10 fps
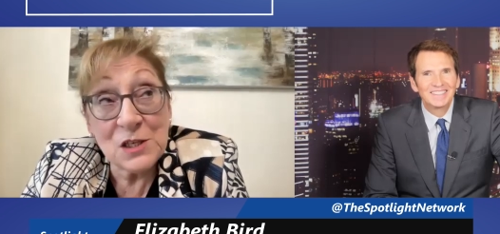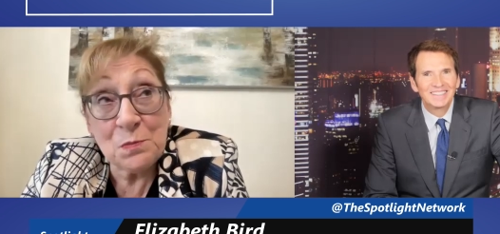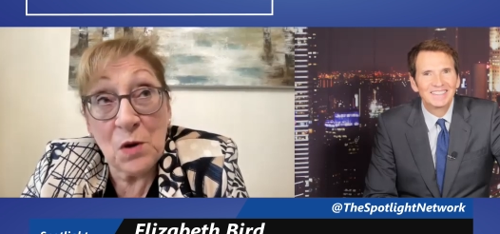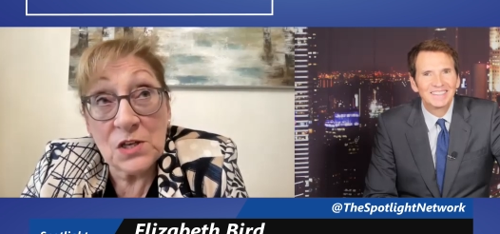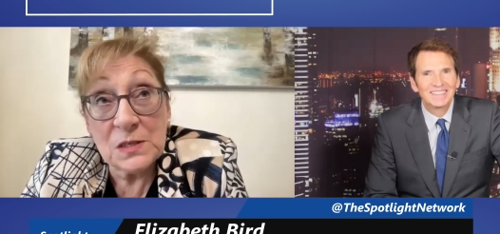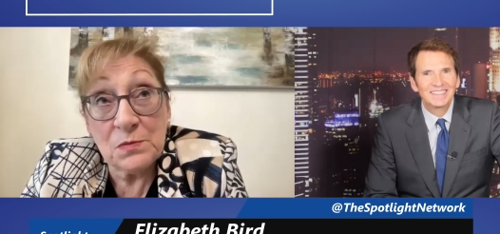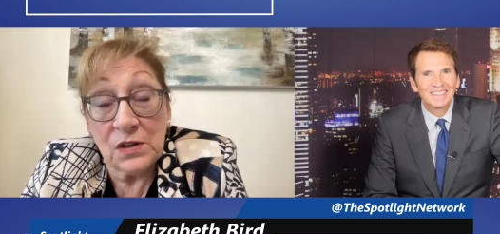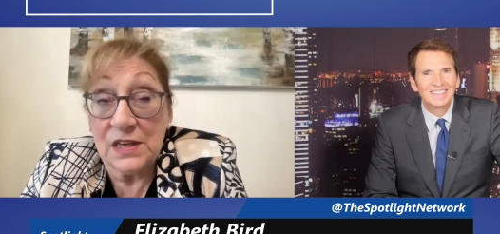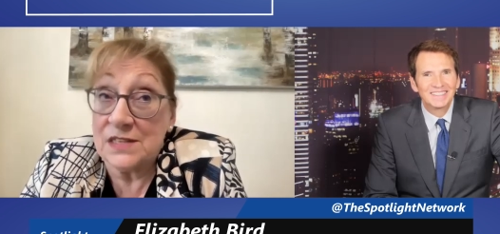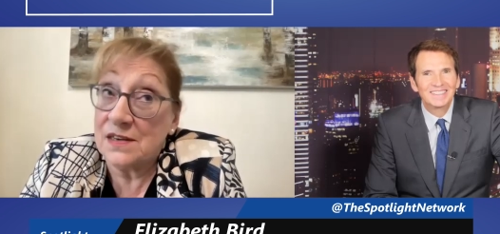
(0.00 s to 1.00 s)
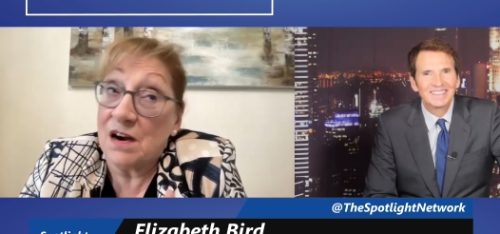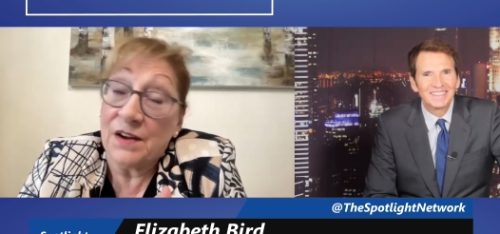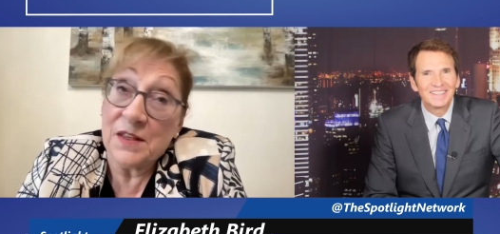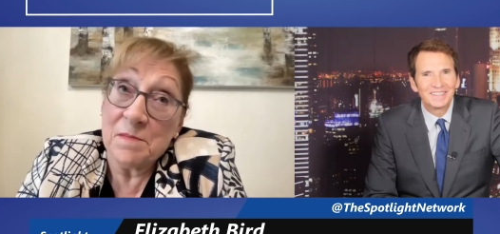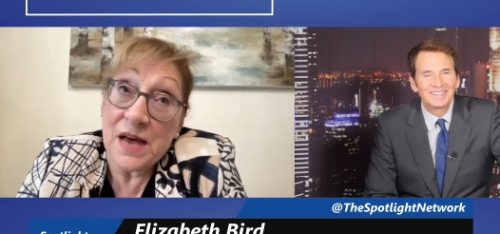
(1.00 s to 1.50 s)
Speaker 1: is possible. Are
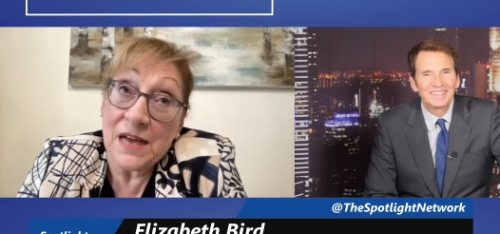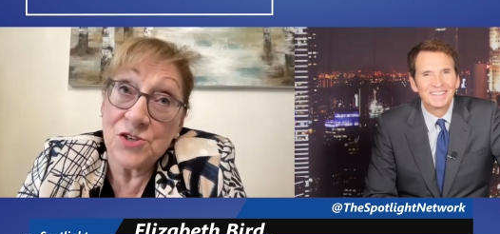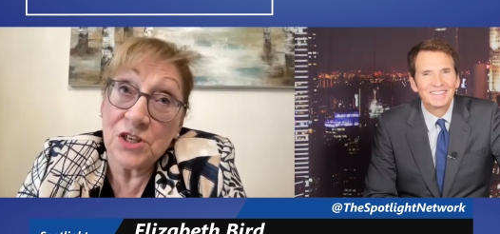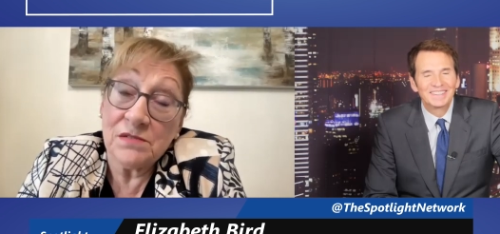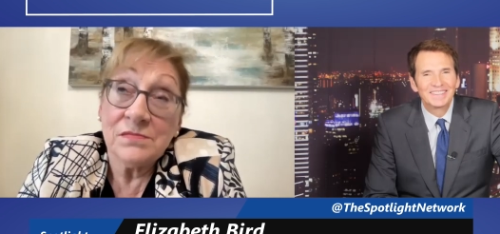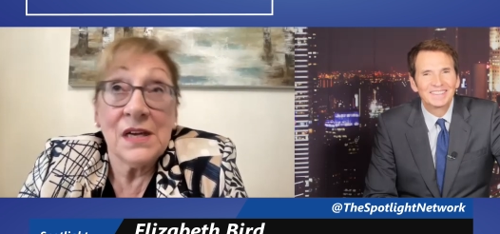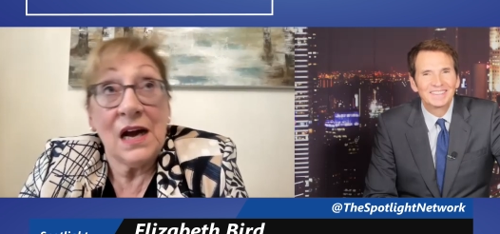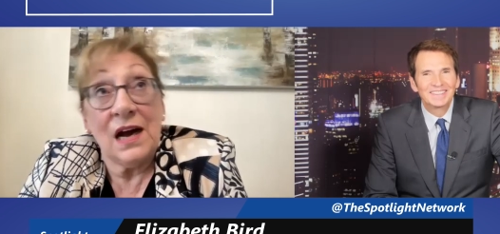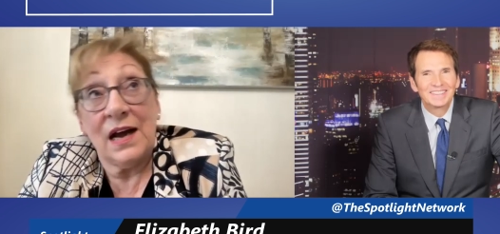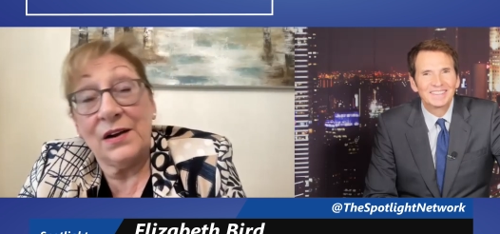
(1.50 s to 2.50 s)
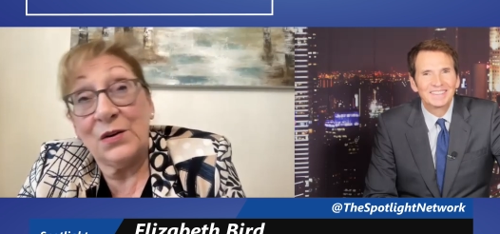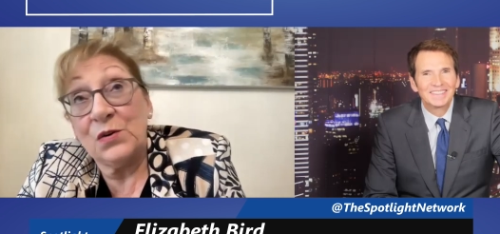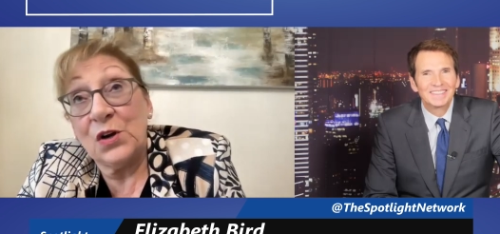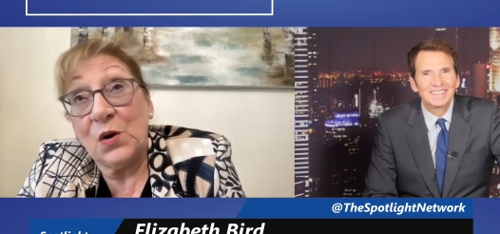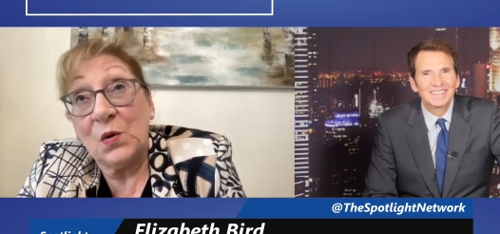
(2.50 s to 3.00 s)
they magic? I don't
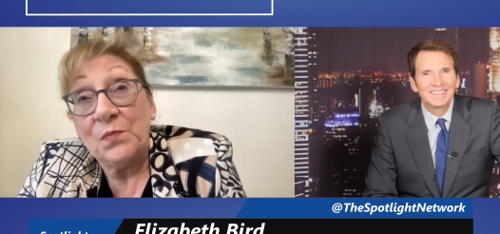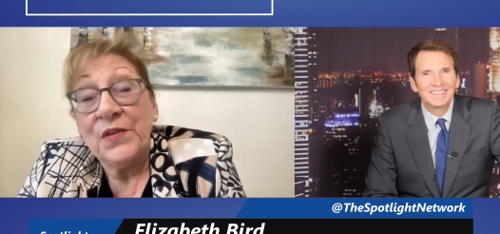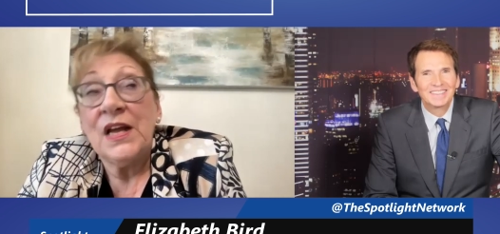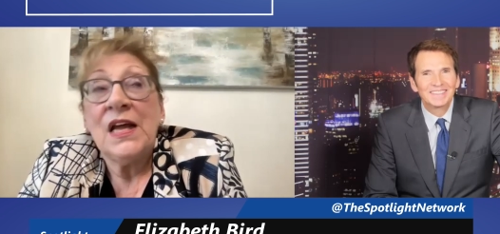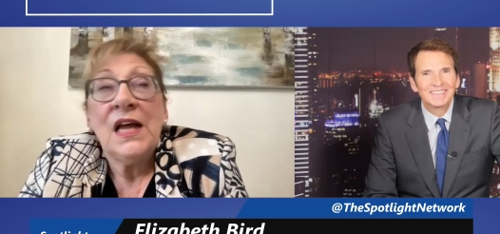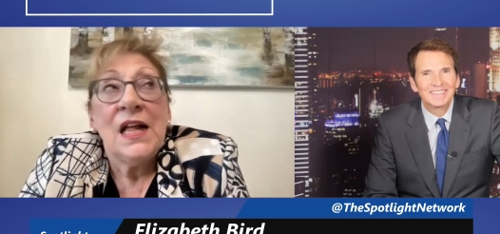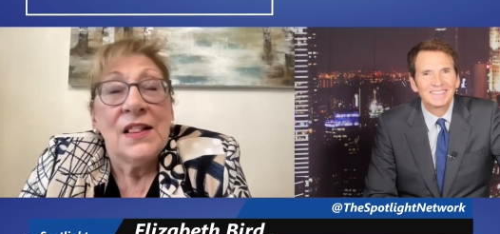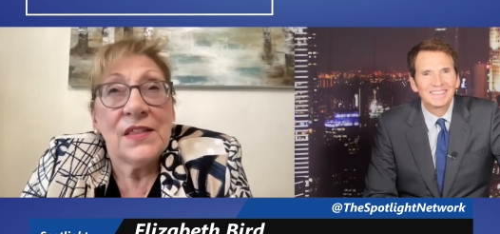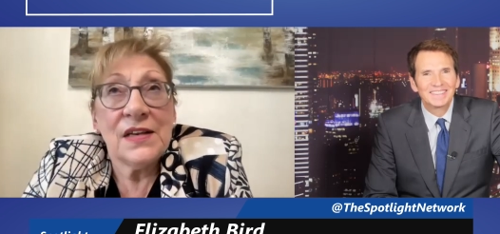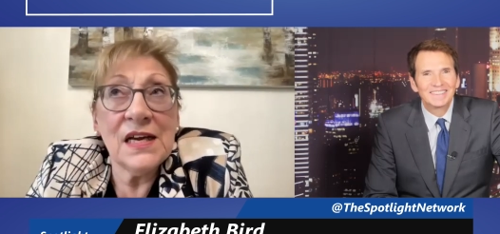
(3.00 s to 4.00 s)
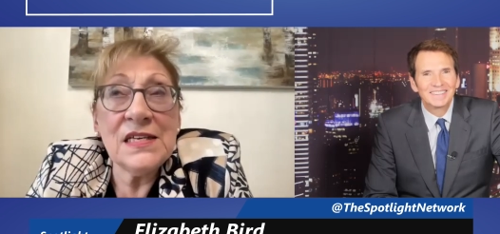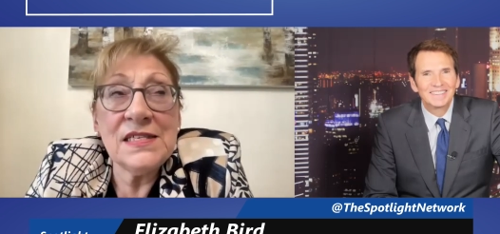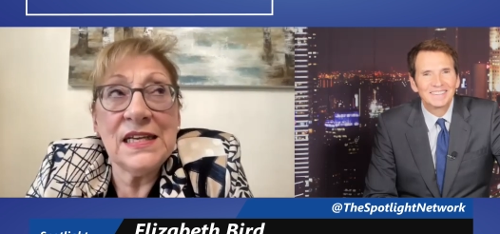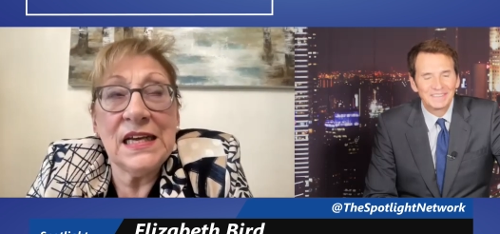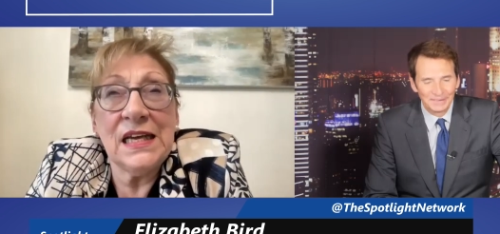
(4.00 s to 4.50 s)
know. The nice
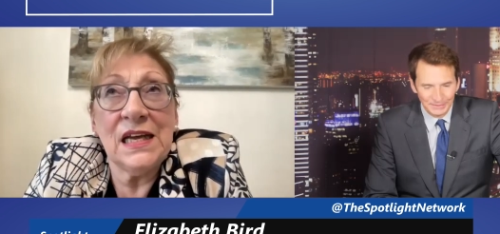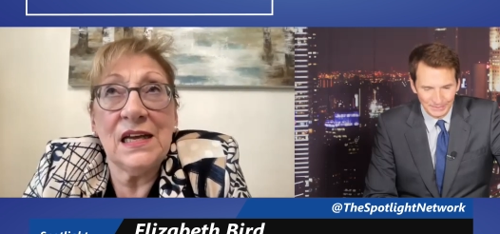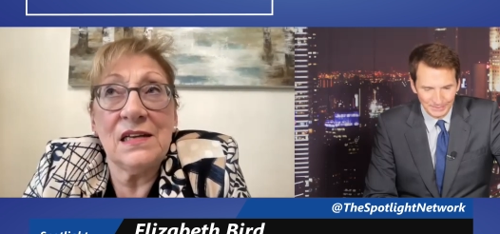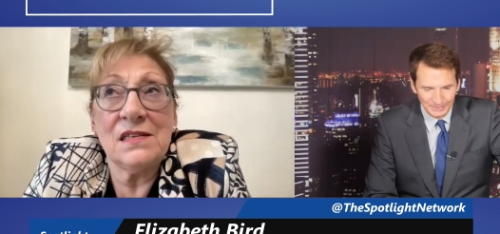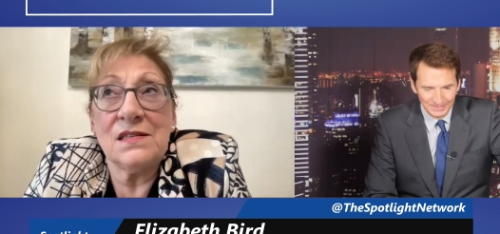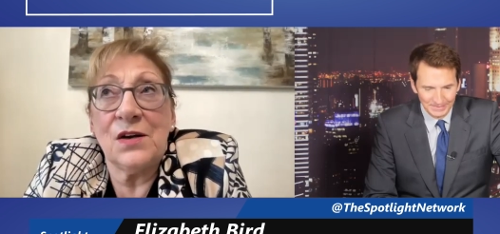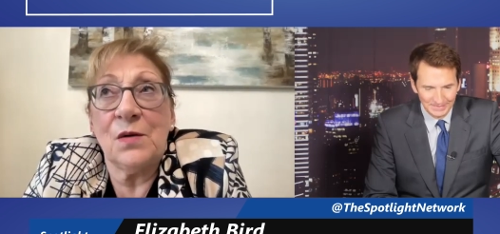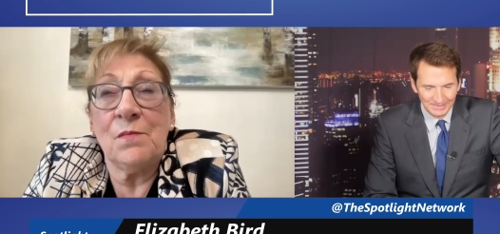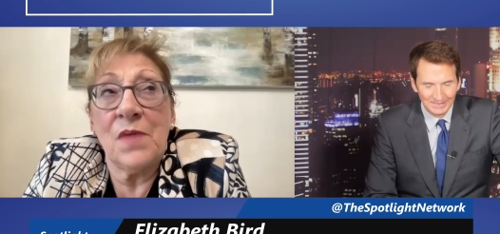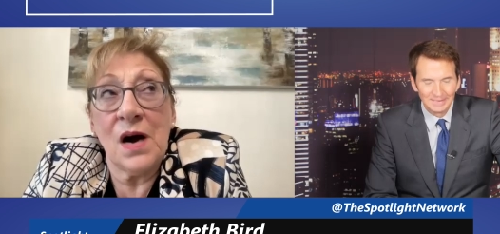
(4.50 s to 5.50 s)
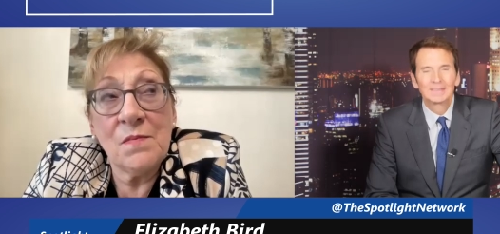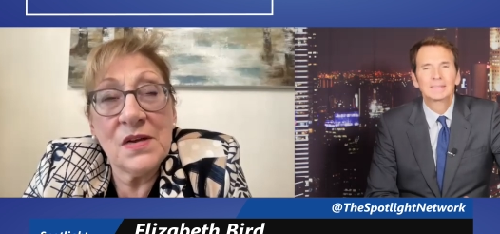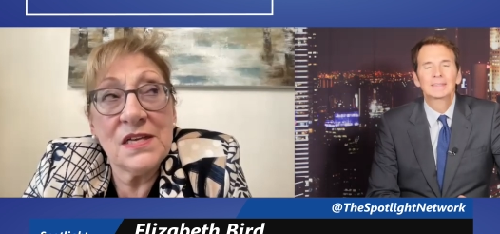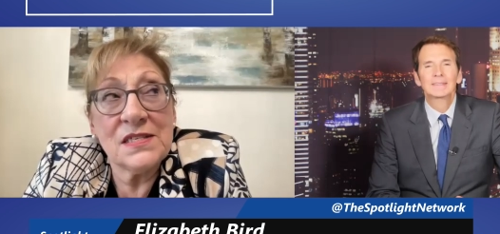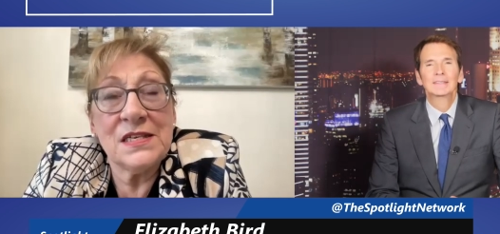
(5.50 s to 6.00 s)
thing is their mom
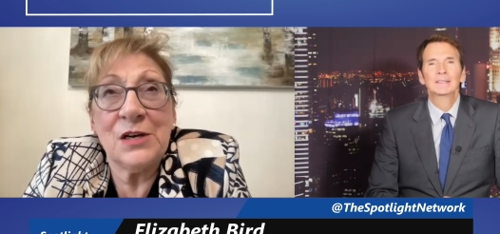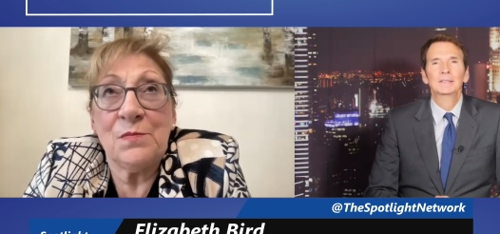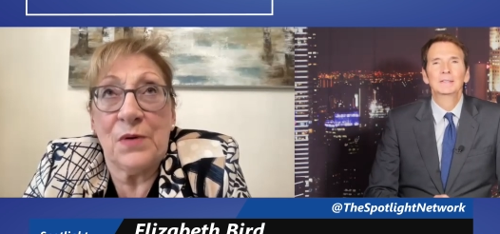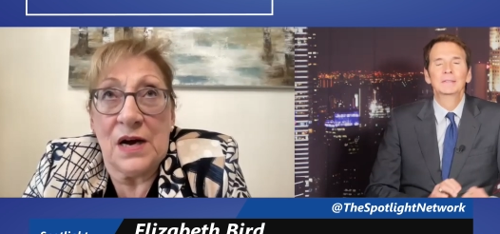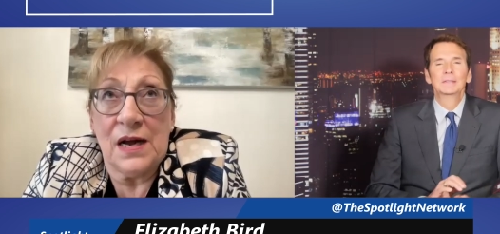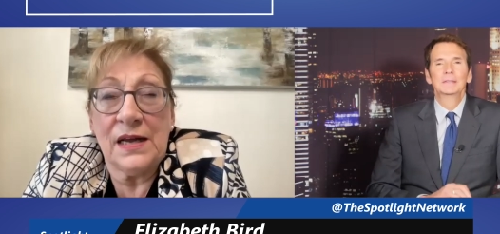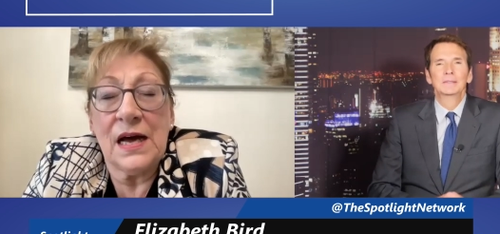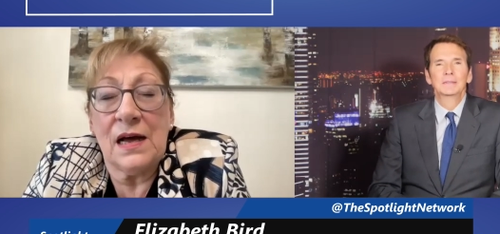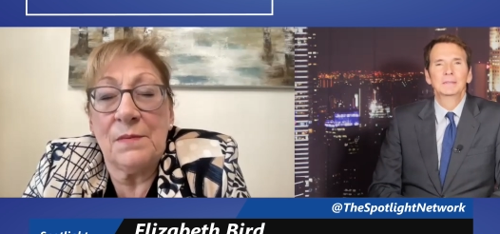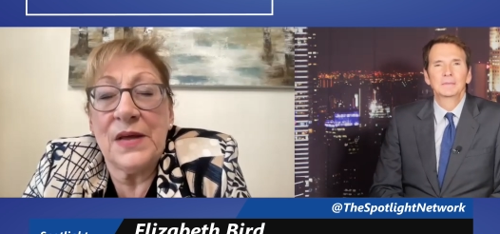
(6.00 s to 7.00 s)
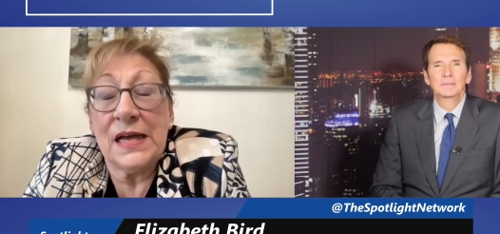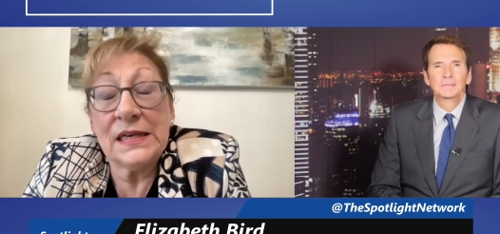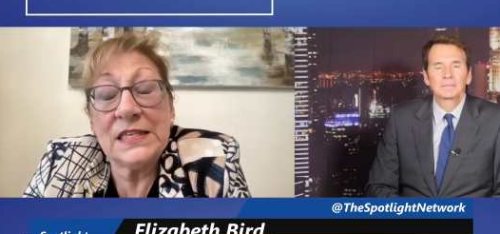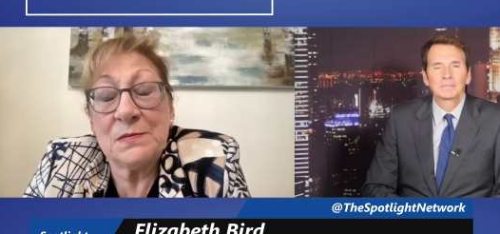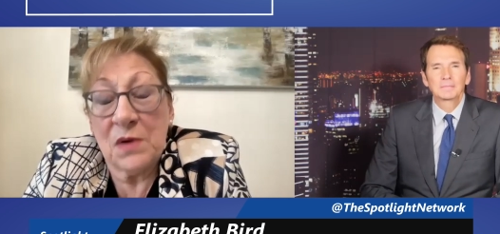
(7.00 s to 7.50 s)
is nearby.
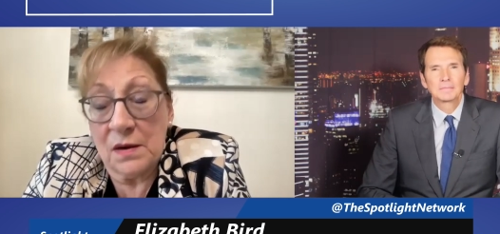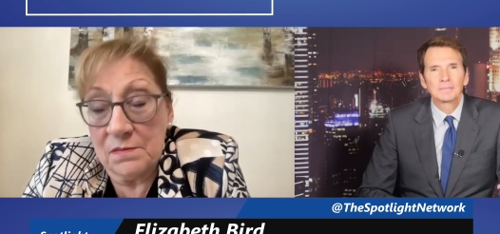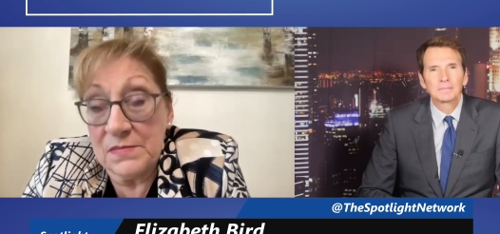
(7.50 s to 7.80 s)
Ellie's mom,